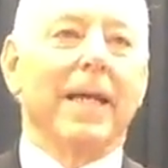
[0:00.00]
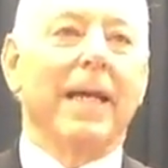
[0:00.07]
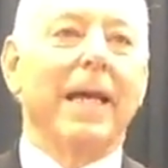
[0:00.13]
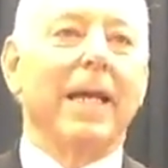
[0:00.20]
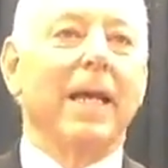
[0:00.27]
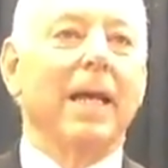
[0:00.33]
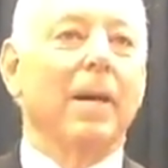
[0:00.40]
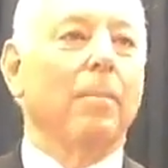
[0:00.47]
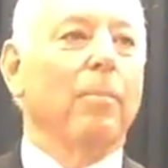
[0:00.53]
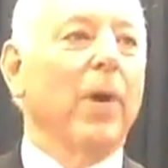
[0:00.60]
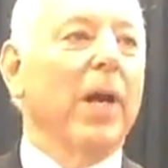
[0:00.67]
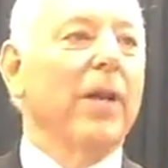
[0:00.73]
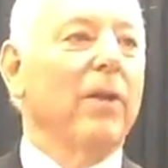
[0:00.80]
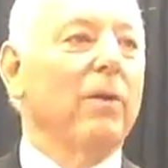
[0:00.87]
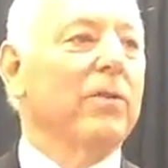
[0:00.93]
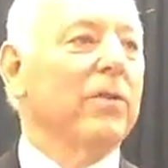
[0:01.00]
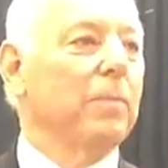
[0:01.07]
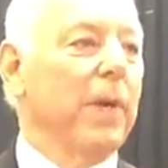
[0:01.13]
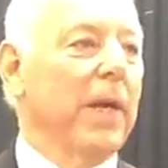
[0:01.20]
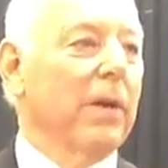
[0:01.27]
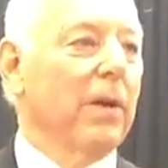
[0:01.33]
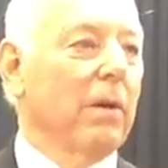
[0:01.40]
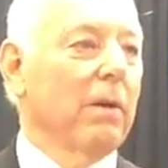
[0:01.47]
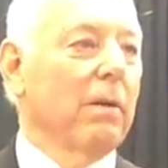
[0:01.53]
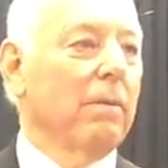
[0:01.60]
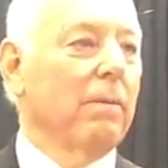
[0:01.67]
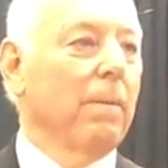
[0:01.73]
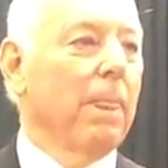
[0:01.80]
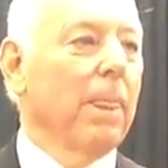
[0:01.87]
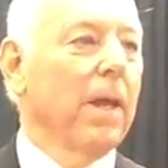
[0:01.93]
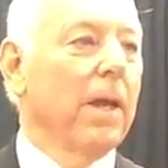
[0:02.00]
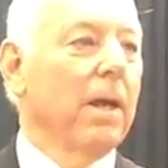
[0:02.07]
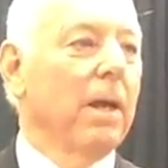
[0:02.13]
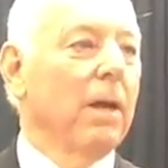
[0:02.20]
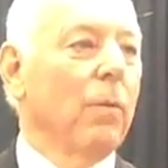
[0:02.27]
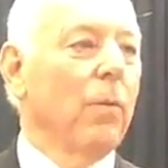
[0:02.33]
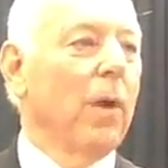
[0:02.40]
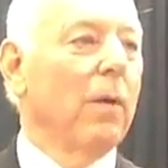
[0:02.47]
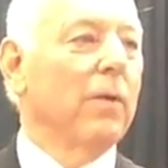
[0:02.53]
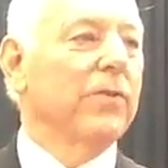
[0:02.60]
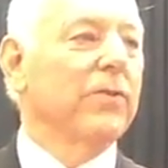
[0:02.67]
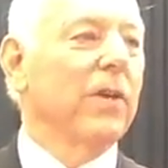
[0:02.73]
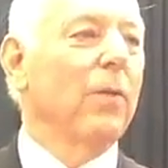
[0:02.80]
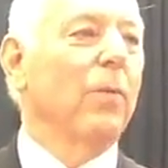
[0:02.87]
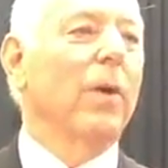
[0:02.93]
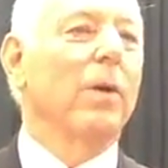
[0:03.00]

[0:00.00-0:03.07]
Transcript: getting a brand new speaker. We always thought,